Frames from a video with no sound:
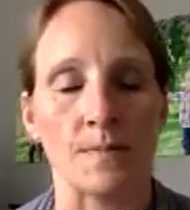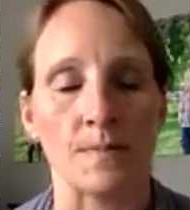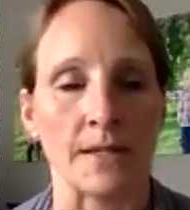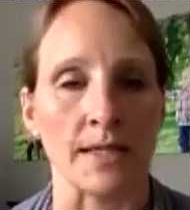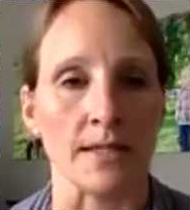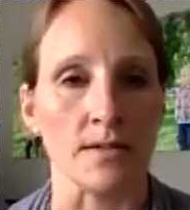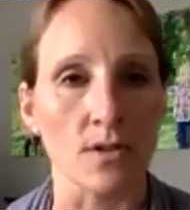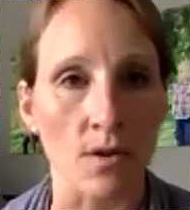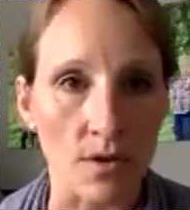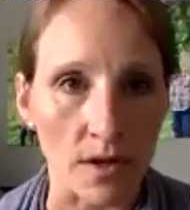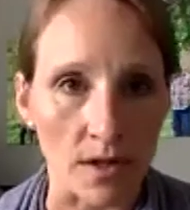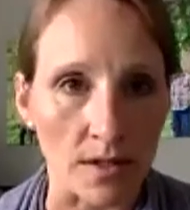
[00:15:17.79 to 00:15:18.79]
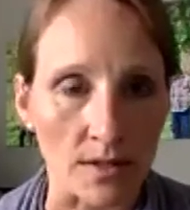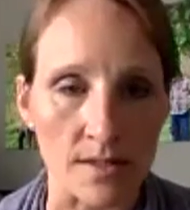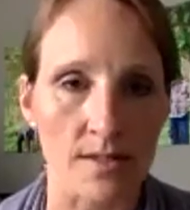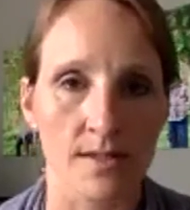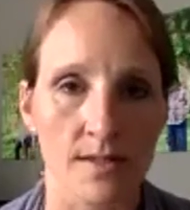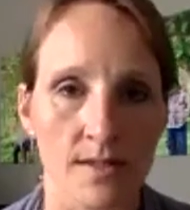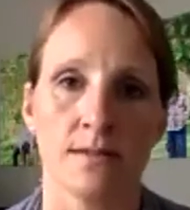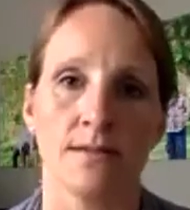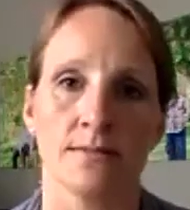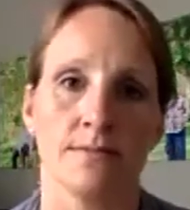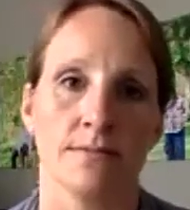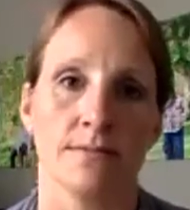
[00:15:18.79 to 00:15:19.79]
plain yogurt,
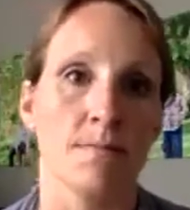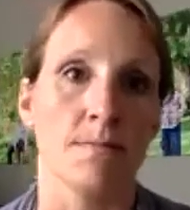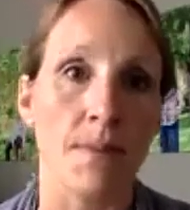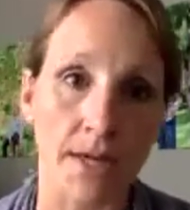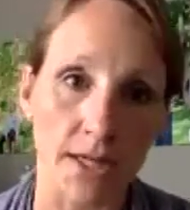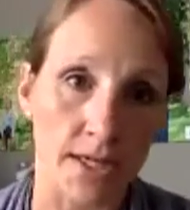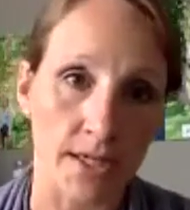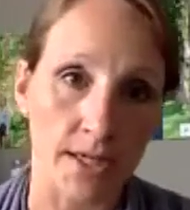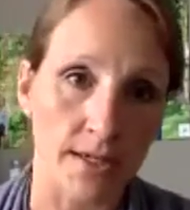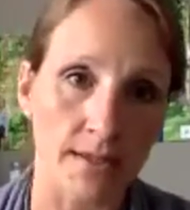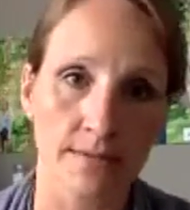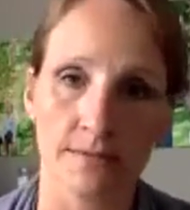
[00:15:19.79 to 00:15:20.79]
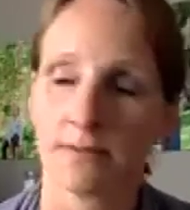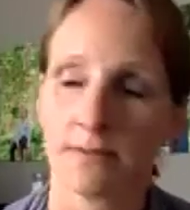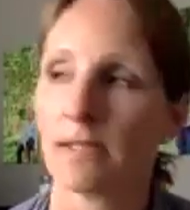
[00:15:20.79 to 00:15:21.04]
butter.